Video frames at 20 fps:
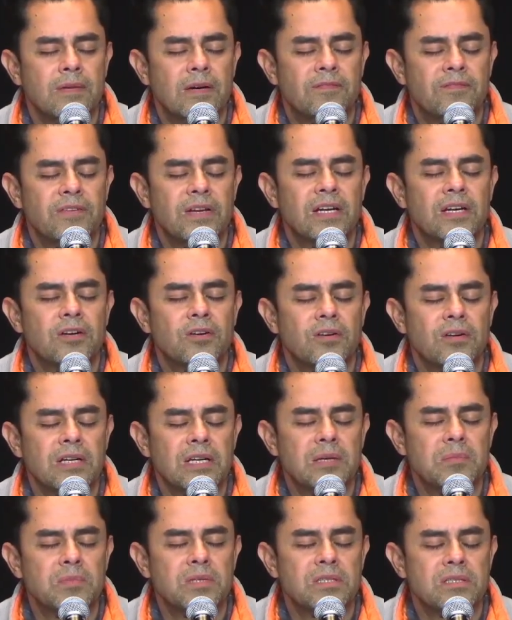figure, an
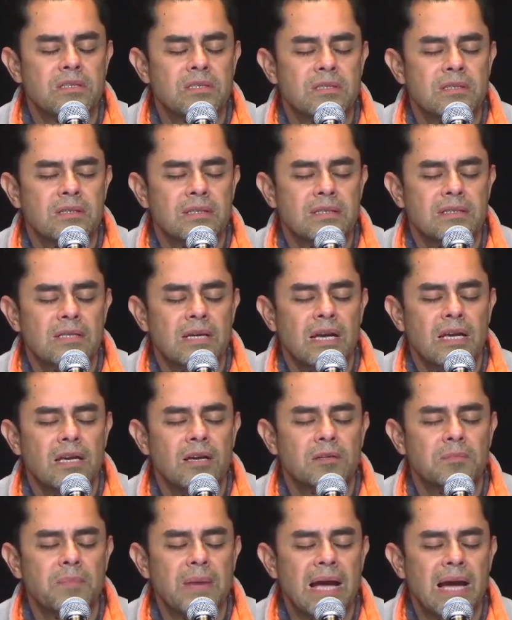image, as that
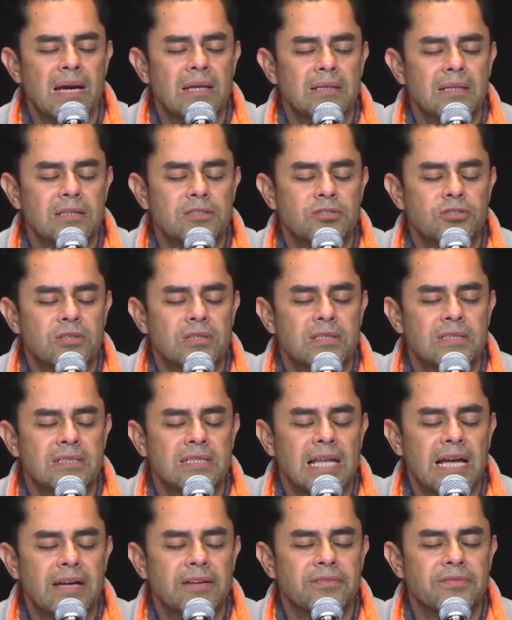young man that took
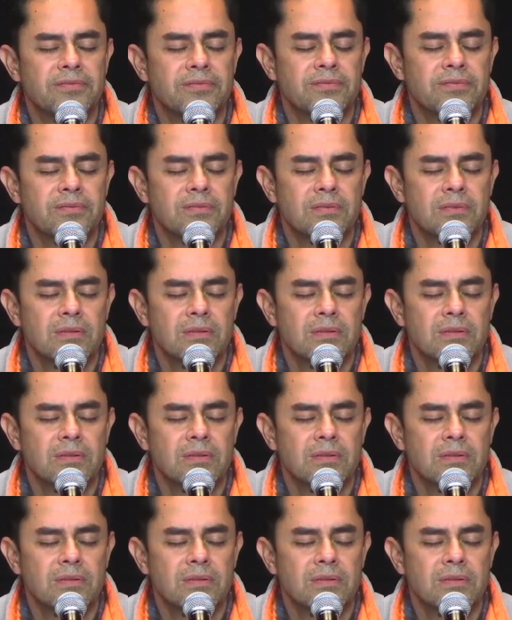his life,